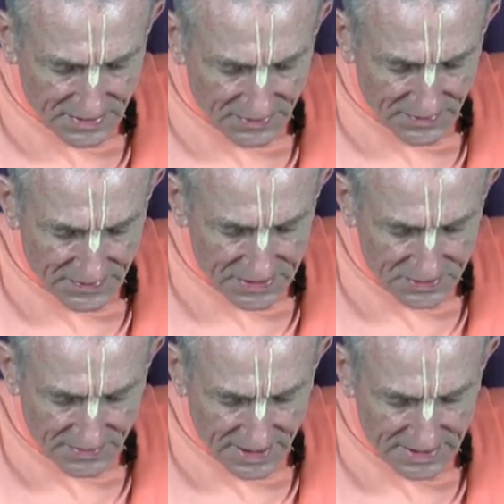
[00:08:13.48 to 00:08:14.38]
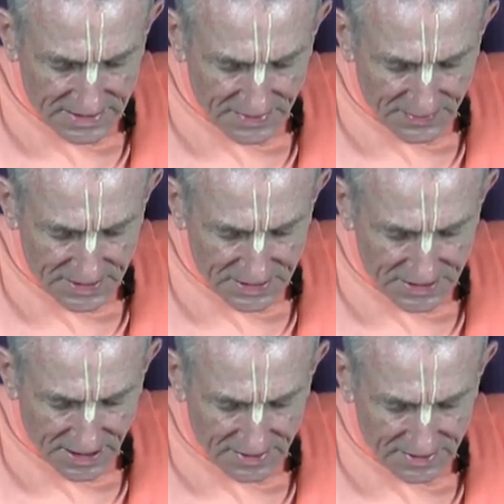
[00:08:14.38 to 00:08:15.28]
The rivers remain simply
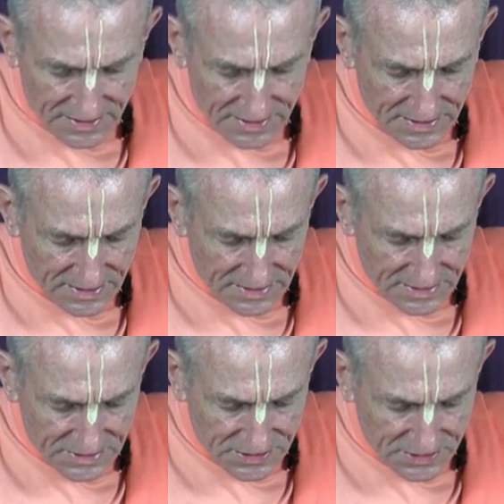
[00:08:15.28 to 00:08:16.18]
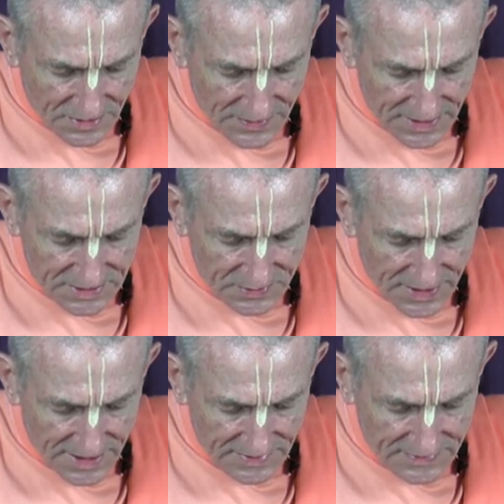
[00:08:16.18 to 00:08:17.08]
stunned, stopping its
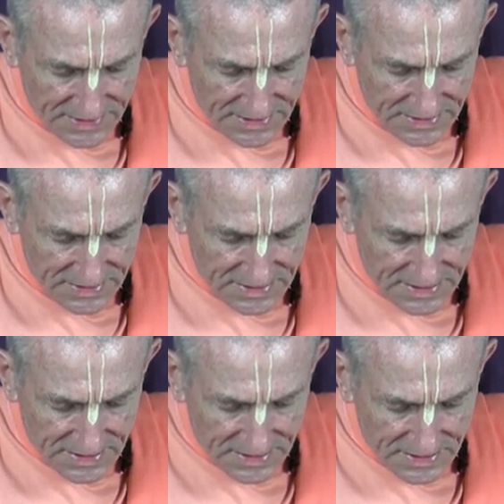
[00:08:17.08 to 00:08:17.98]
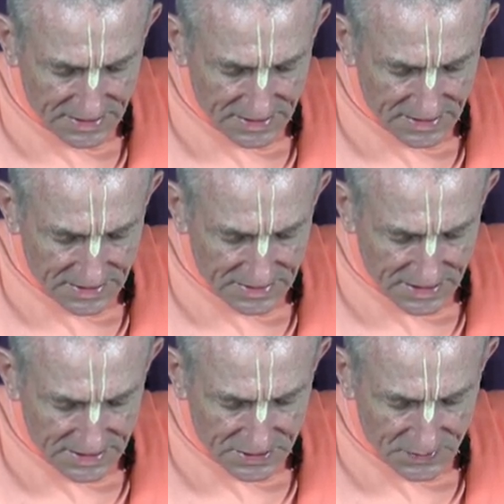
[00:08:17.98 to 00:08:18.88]
waves,
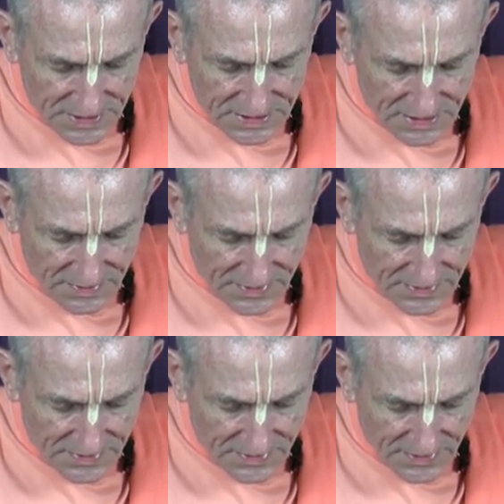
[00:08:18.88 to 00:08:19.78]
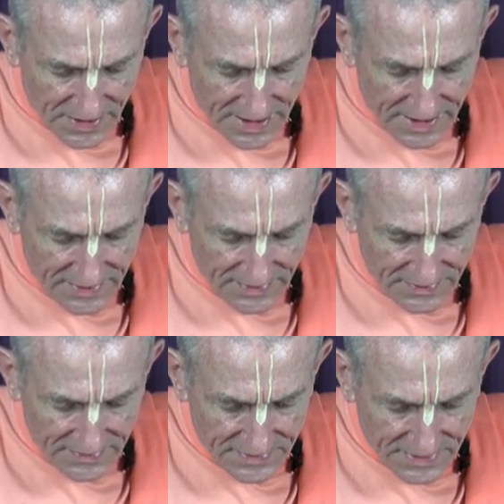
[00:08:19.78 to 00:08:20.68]
just as we stop crying
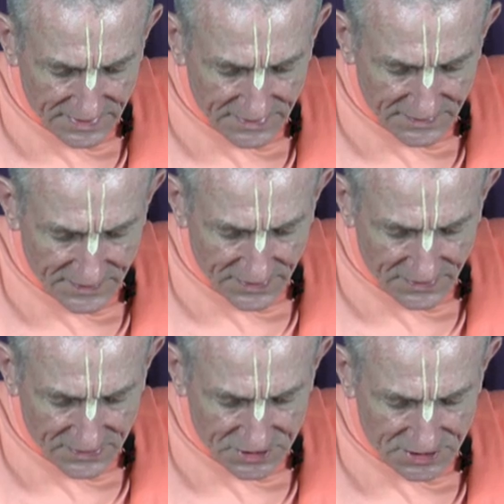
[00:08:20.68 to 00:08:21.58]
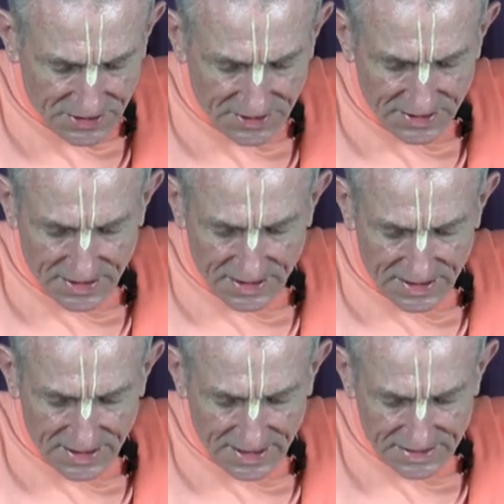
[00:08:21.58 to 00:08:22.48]
for Krishna
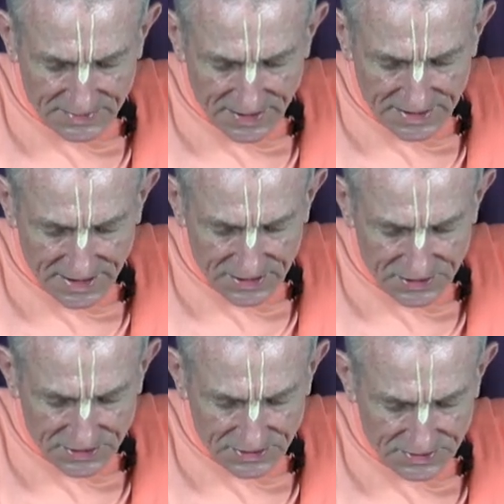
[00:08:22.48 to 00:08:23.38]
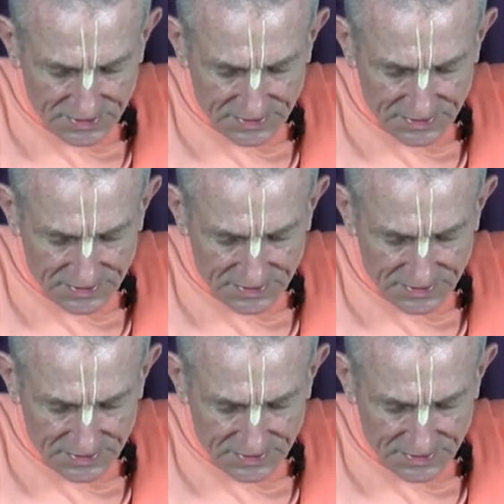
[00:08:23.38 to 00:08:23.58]
in expectation."